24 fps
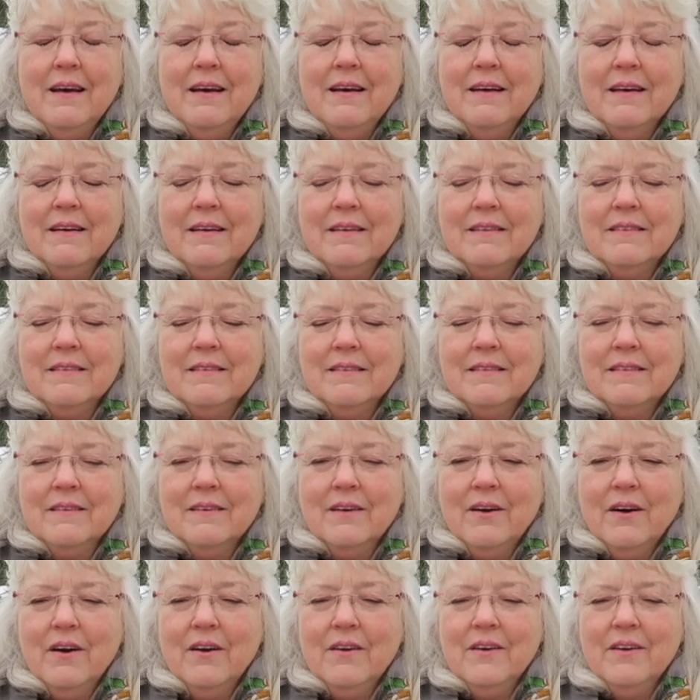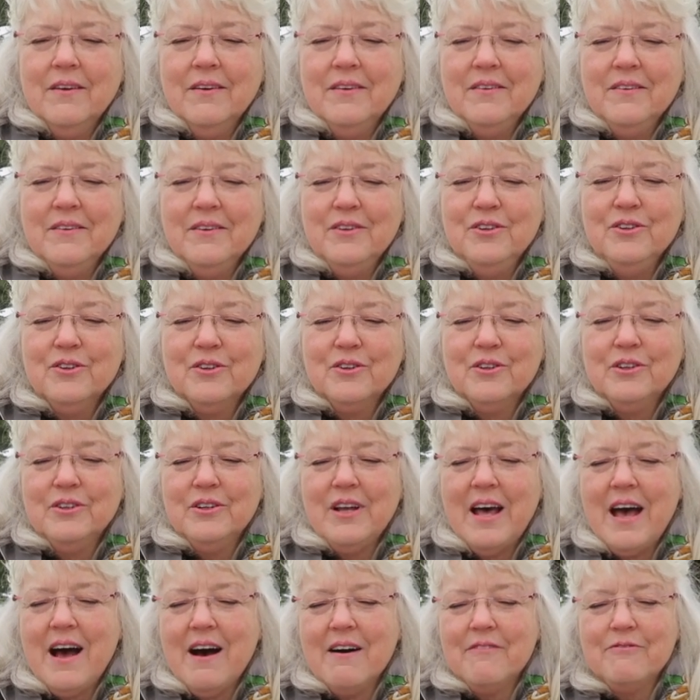And you
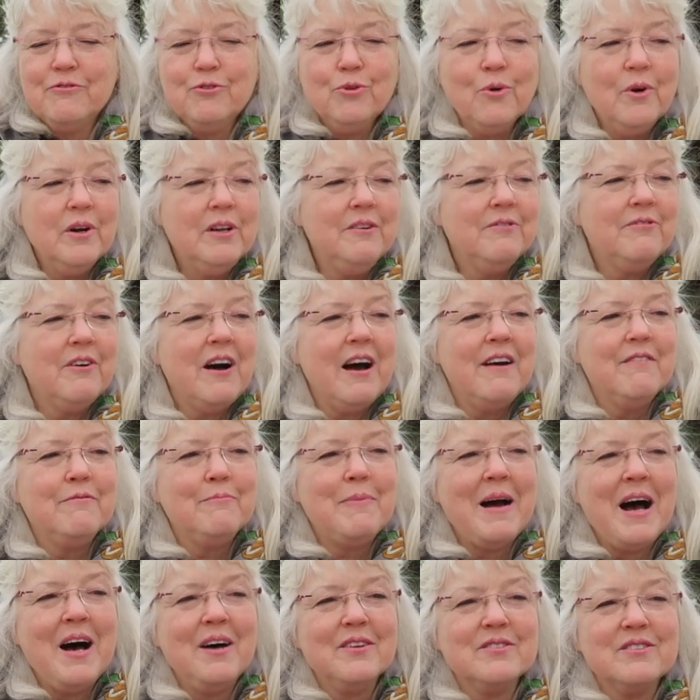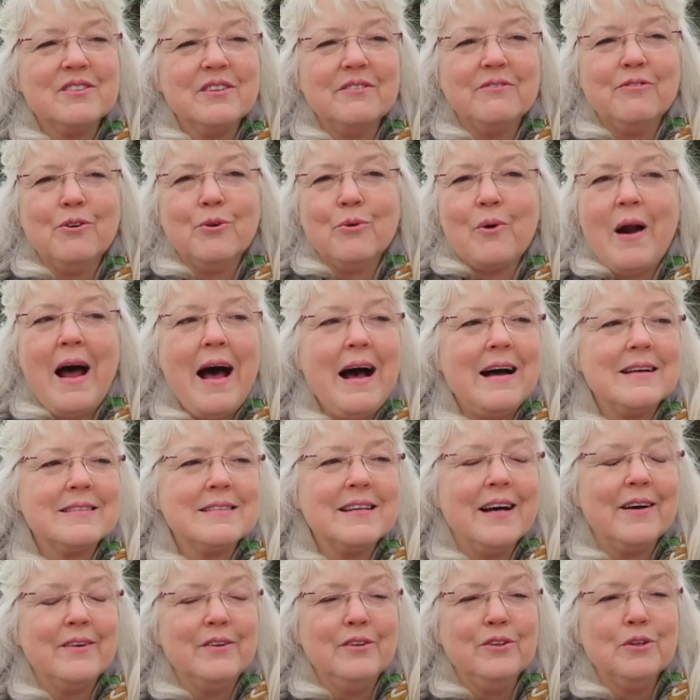could have 25 pounds of
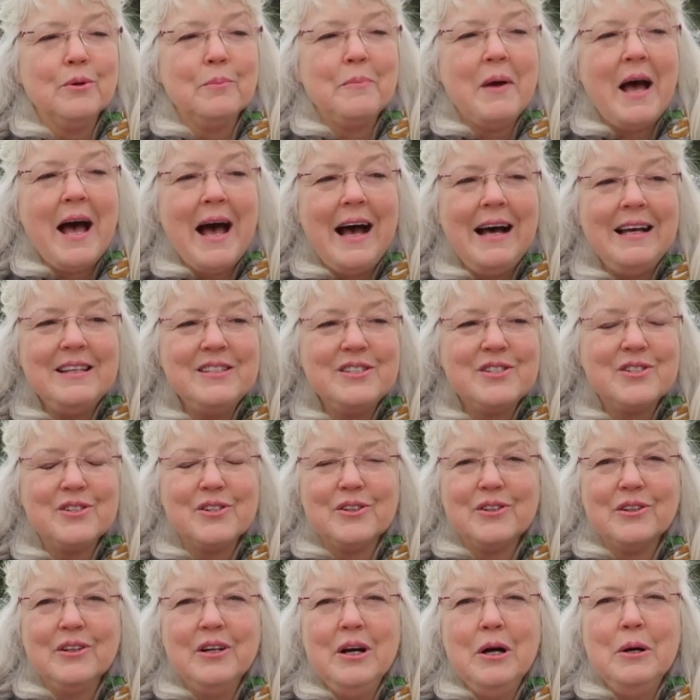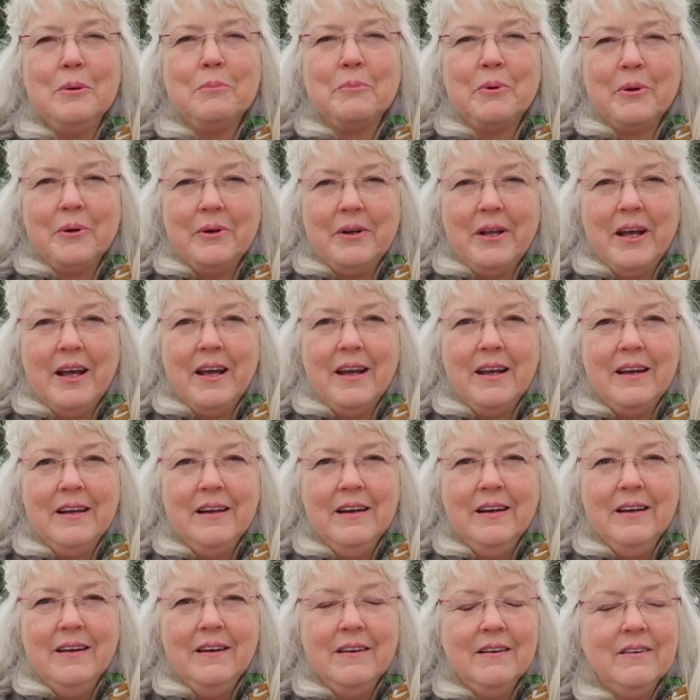grass out in your pasture per day
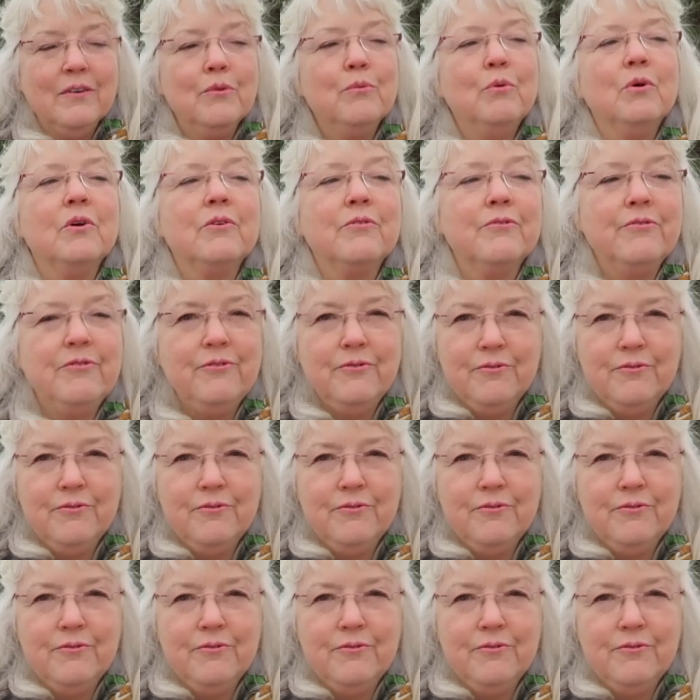will